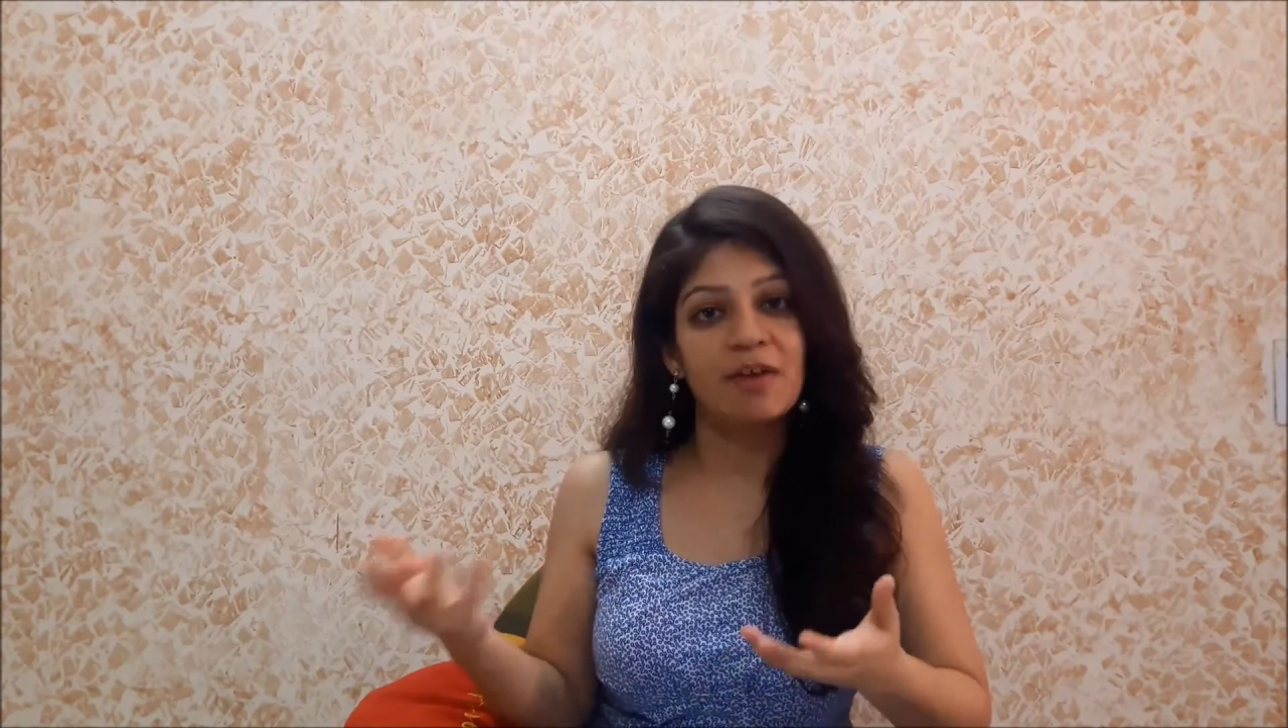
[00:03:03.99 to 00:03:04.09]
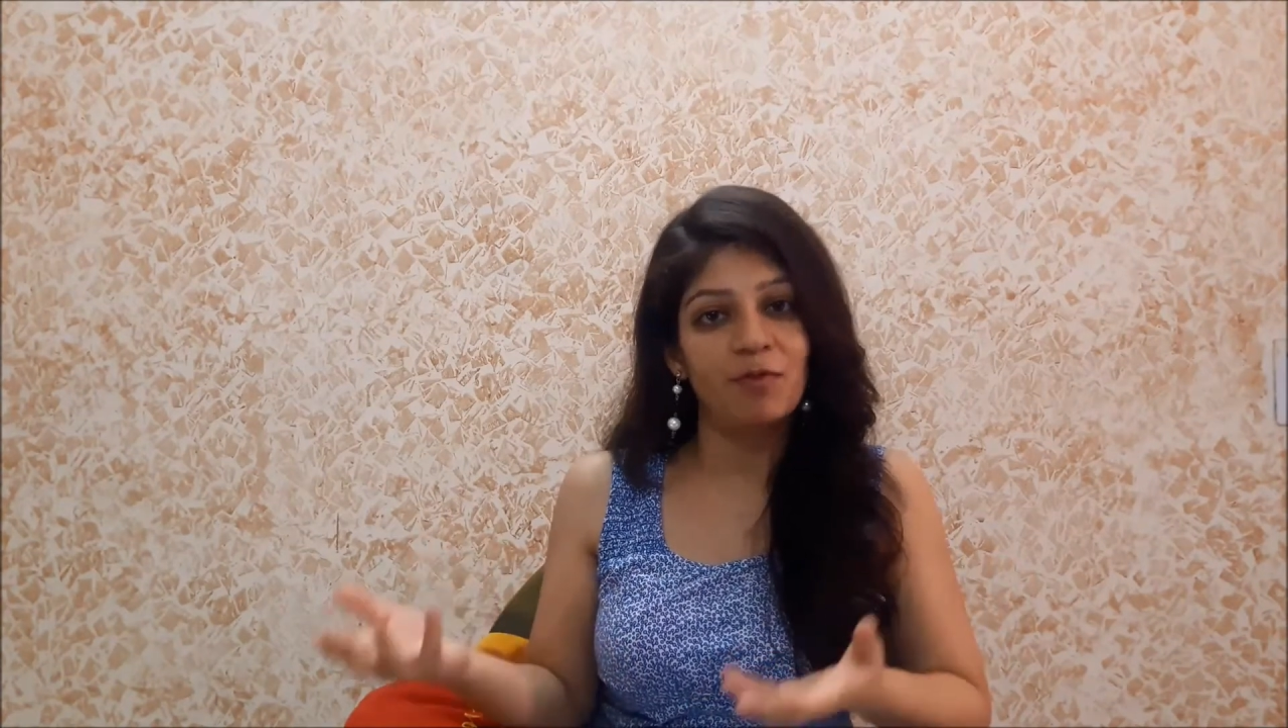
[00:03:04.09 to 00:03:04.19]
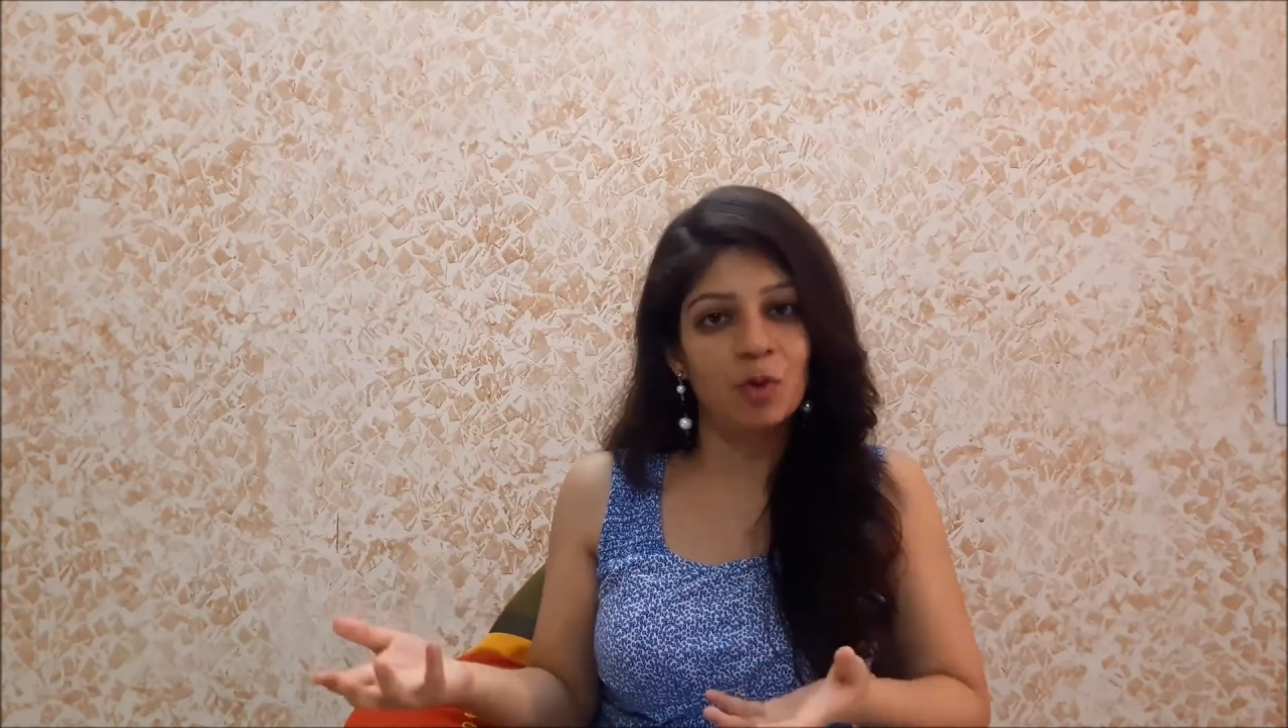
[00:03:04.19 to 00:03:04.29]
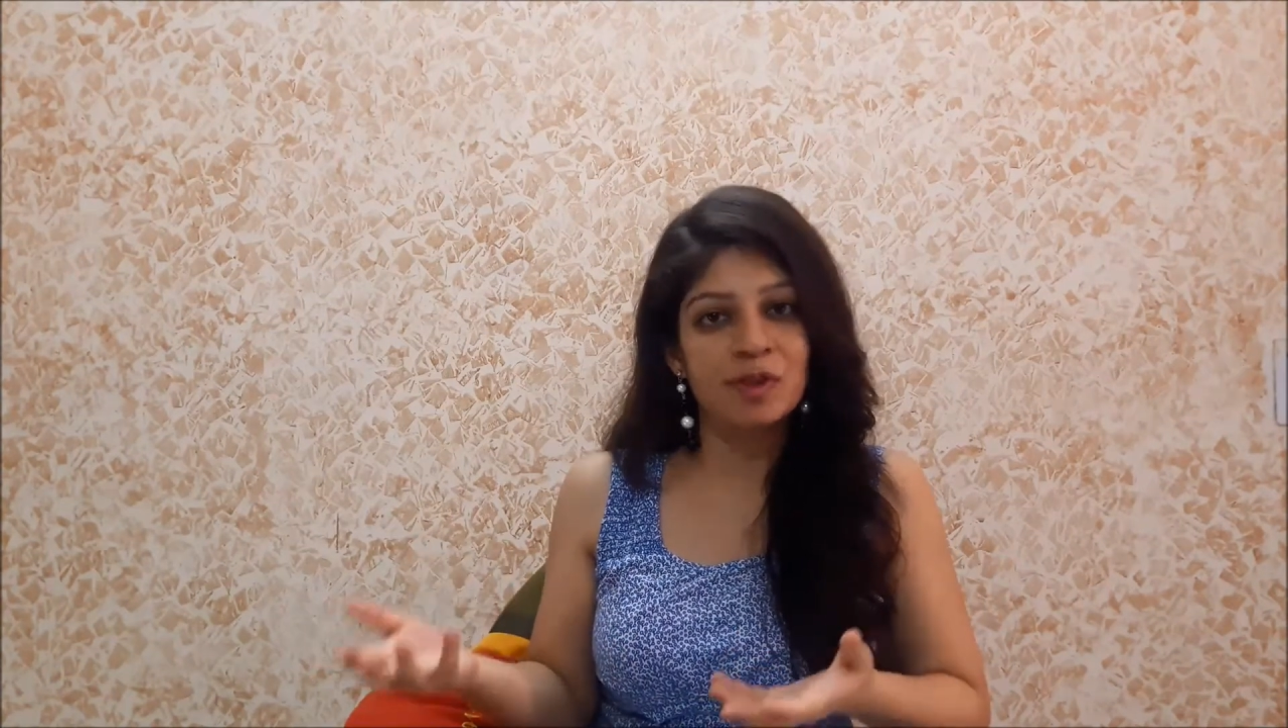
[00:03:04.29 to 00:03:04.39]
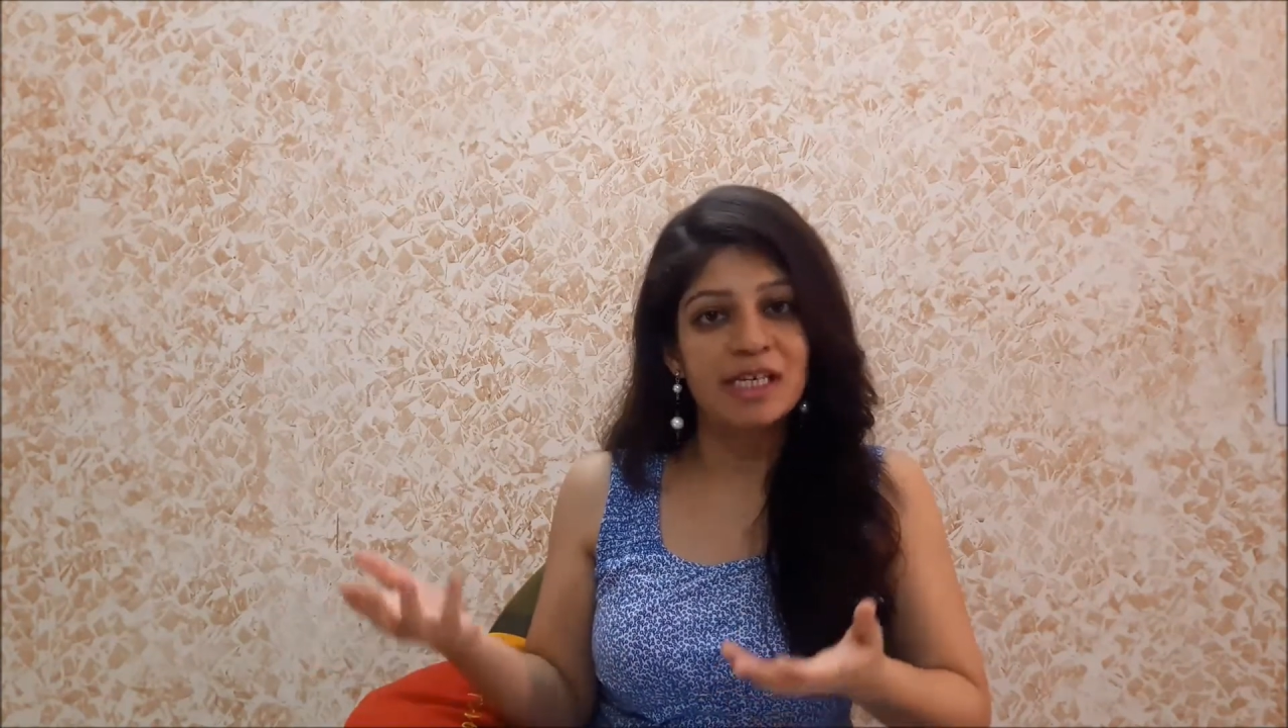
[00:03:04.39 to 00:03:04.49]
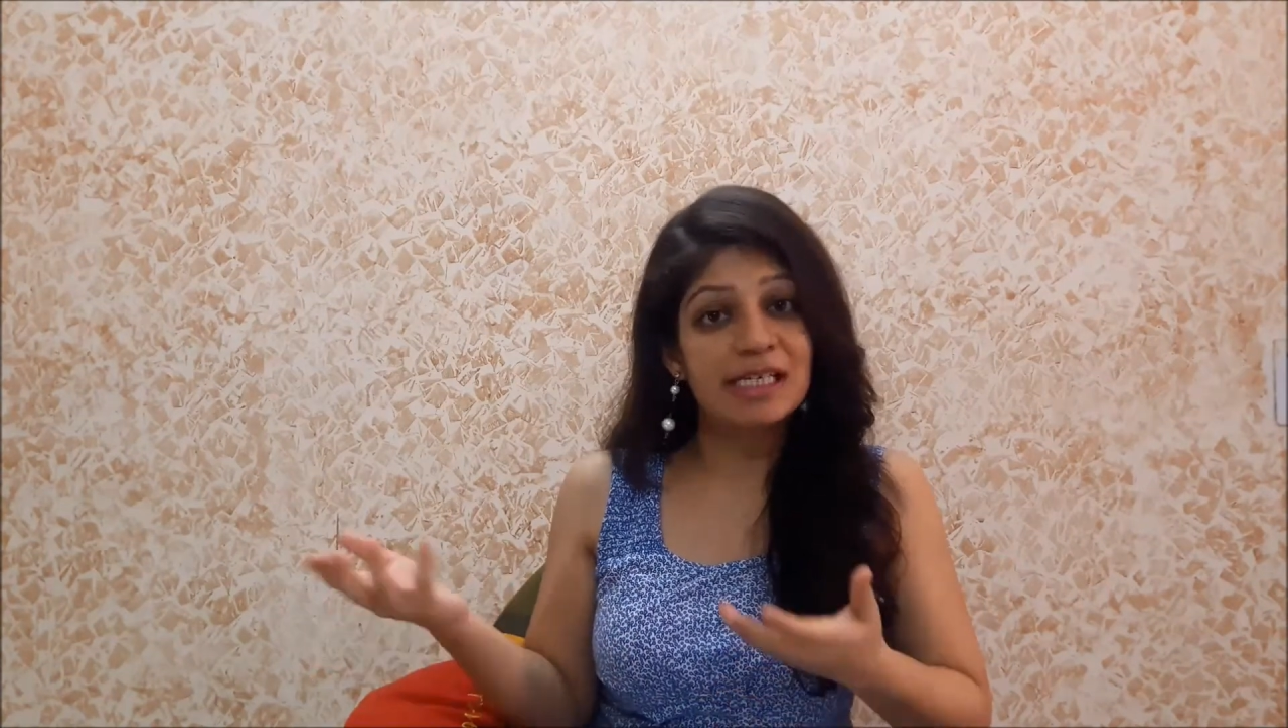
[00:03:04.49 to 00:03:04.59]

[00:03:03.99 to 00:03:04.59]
and fruits